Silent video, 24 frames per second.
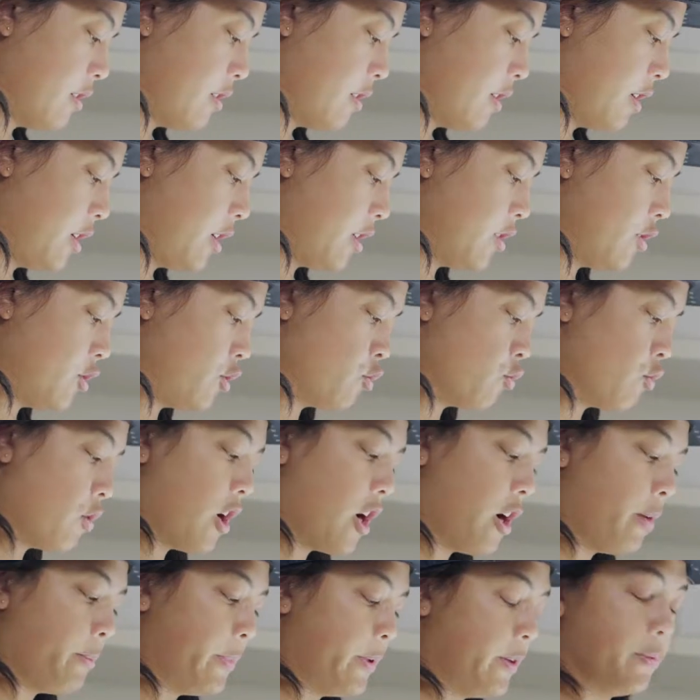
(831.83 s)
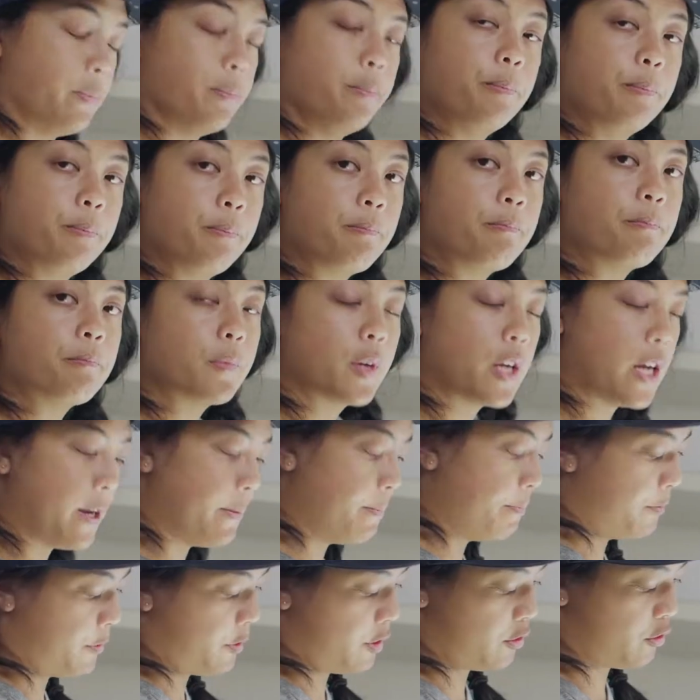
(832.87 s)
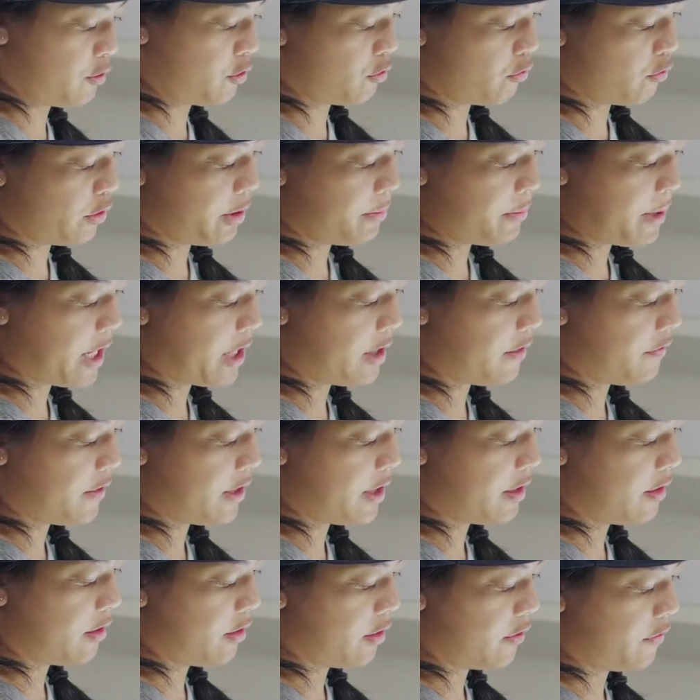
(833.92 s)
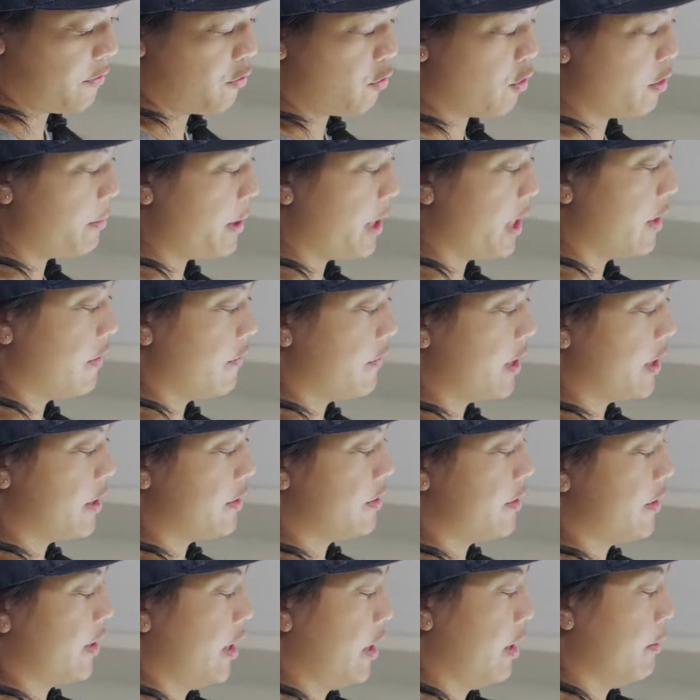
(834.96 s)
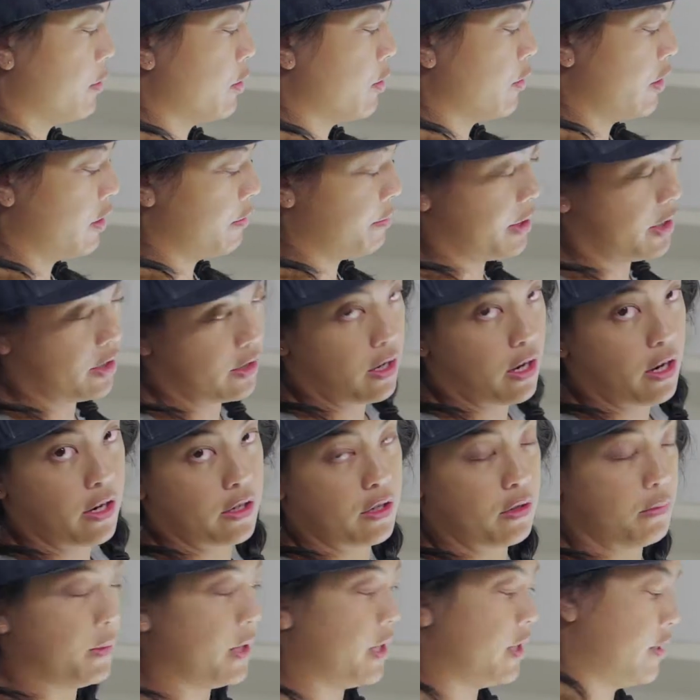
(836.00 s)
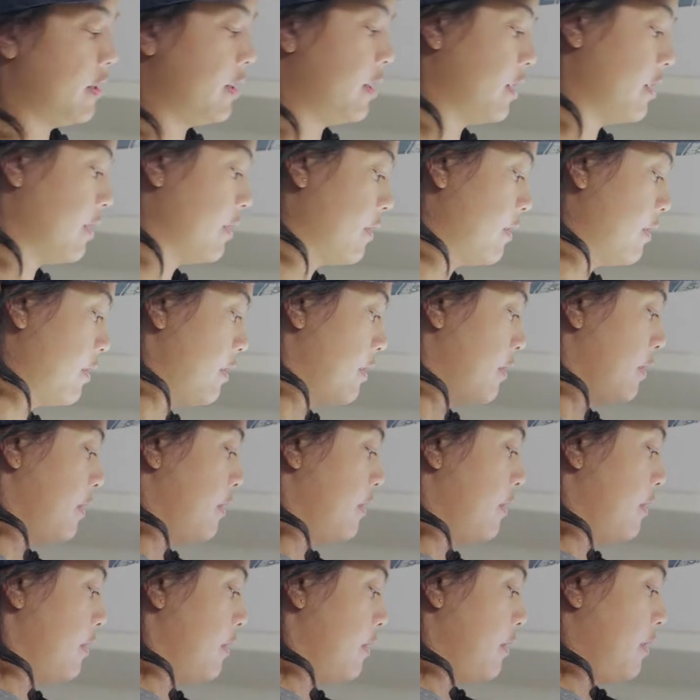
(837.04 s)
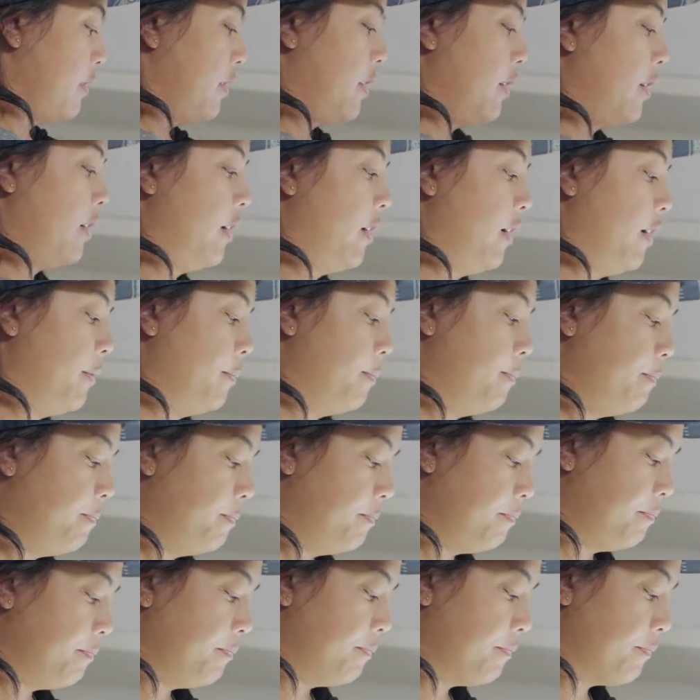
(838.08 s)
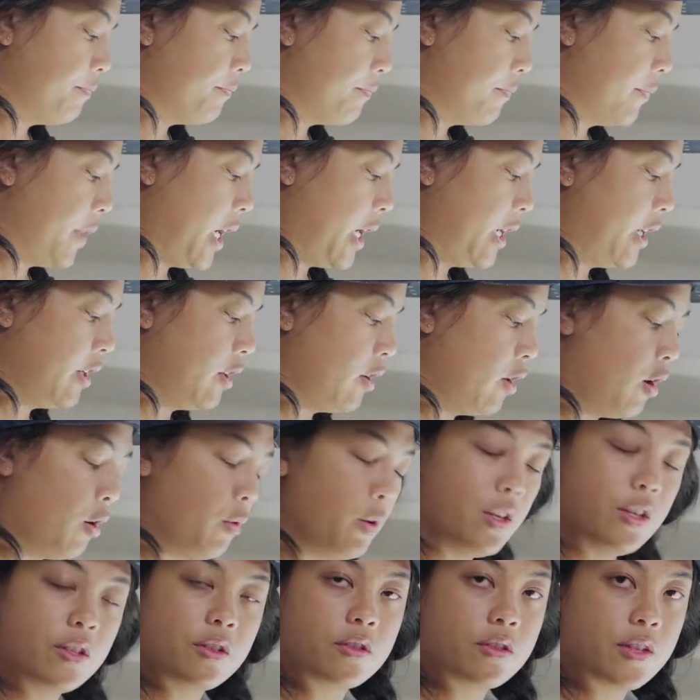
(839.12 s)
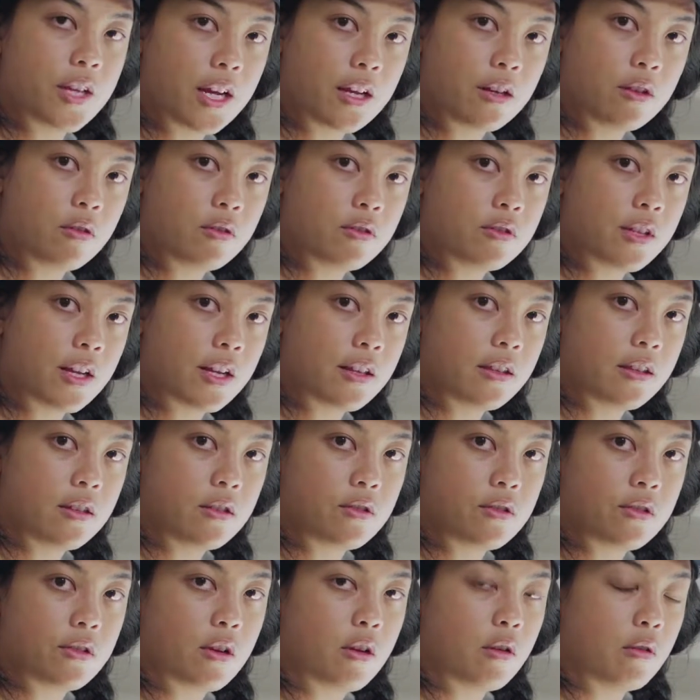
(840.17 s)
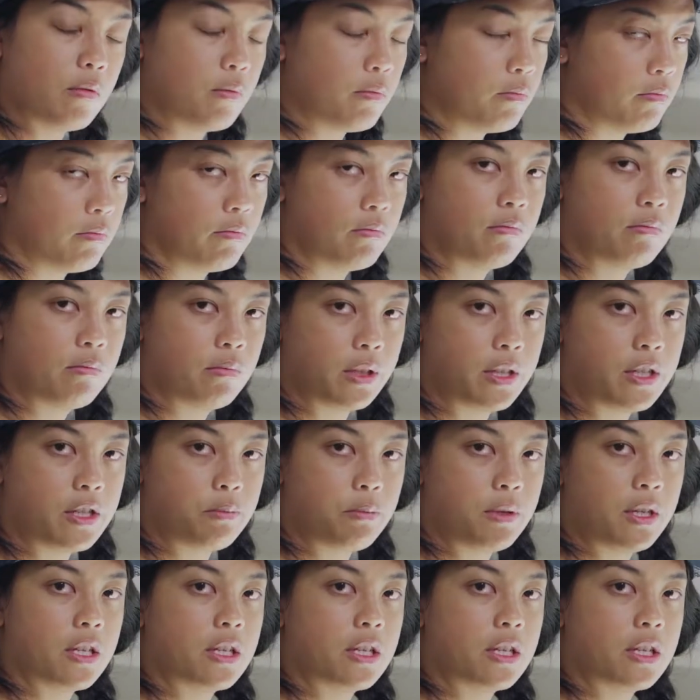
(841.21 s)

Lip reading: and drop. Okay, there's 4 main events that I'm going to be documenting. I didn't always take notes like this, so please be